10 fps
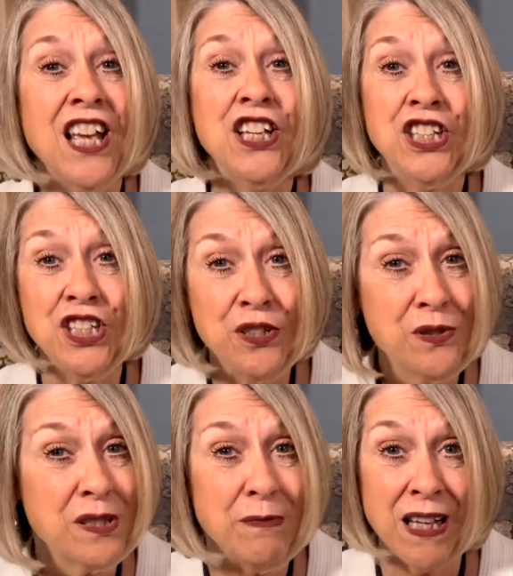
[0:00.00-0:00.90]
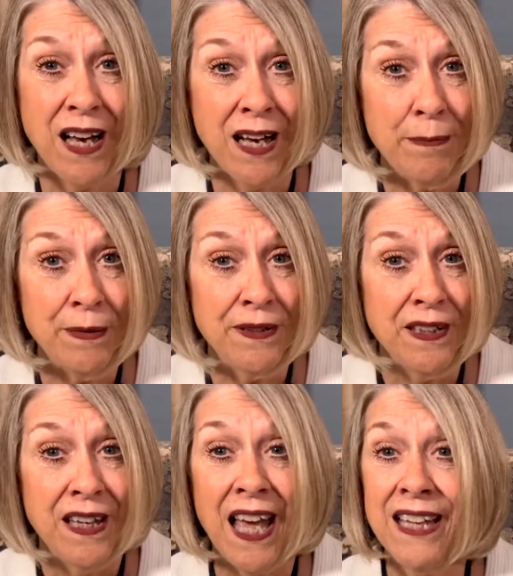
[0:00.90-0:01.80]
used me up
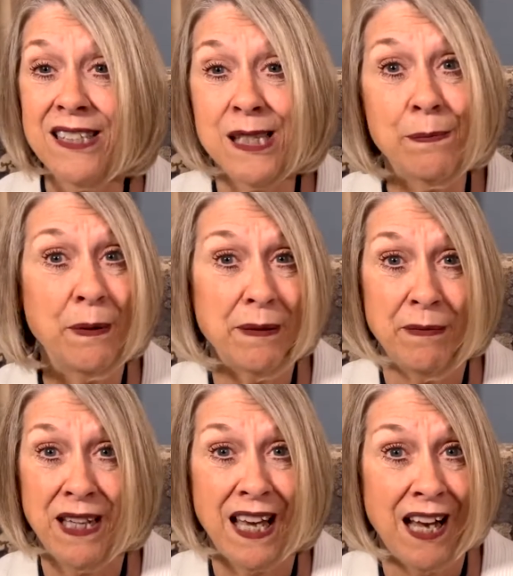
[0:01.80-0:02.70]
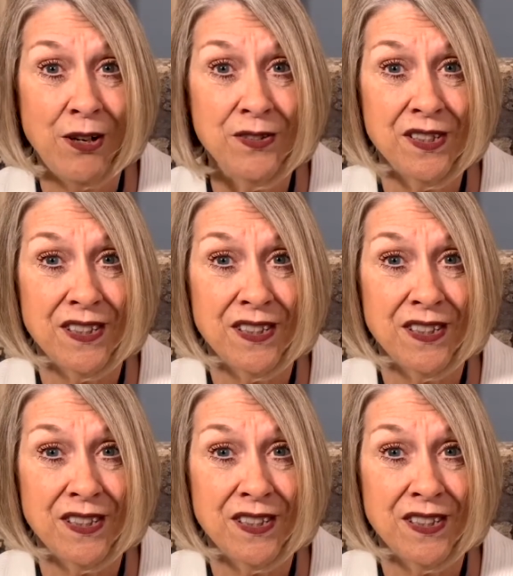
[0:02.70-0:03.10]
and spit me out,